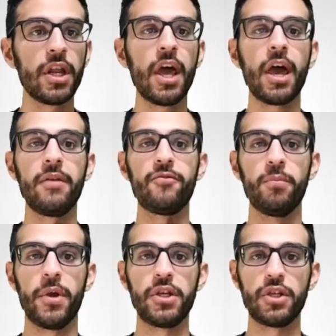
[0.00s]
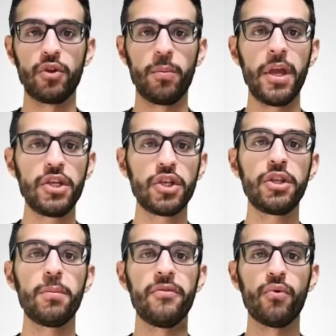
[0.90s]
and from patient to patient
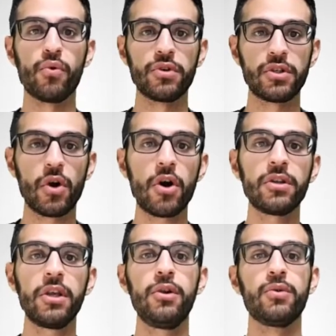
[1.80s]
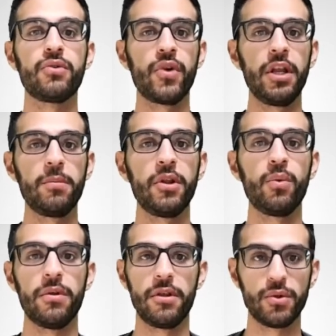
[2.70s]
before starting your treatment with
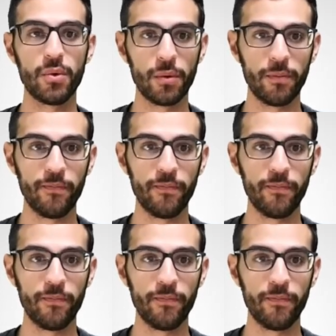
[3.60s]
the tool.